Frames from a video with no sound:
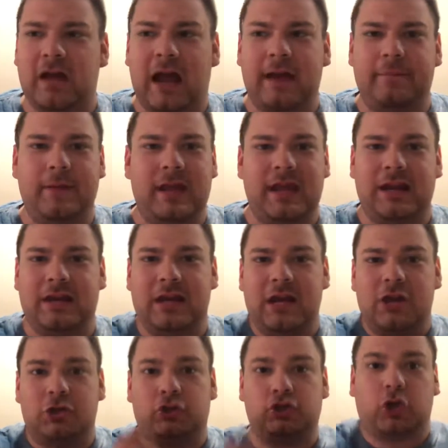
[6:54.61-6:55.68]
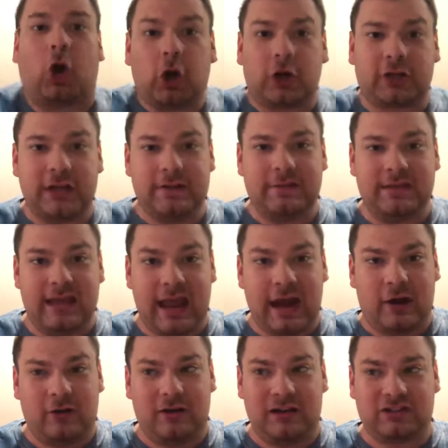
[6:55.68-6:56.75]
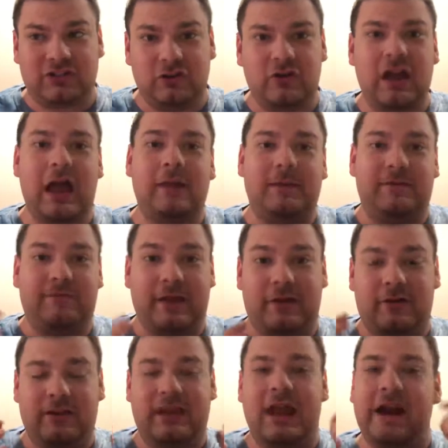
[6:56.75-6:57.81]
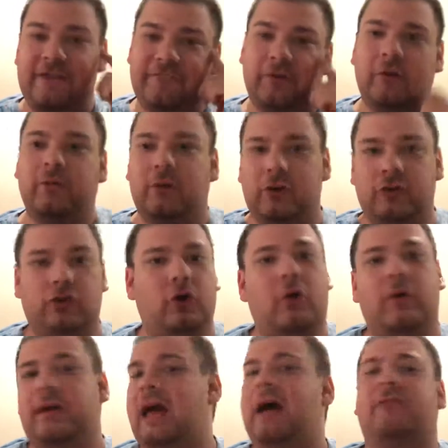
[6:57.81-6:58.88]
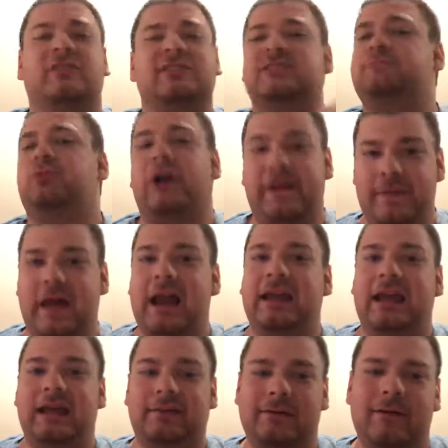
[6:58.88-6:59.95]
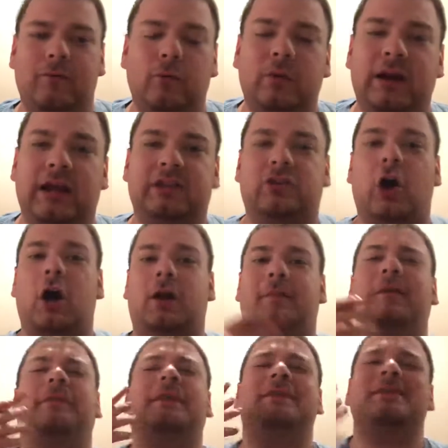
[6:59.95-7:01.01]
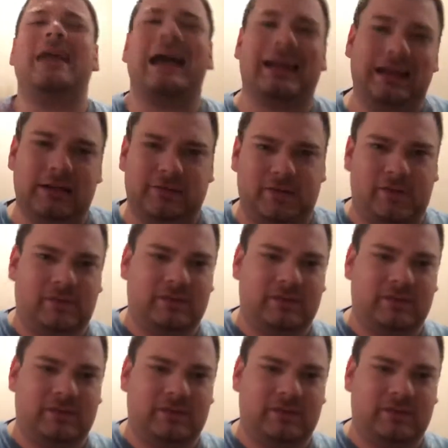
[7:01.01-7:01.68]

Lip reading: mean darken the area. So you gotta be very careful of where you're going. I'll explain that again level when I talk about the negatives of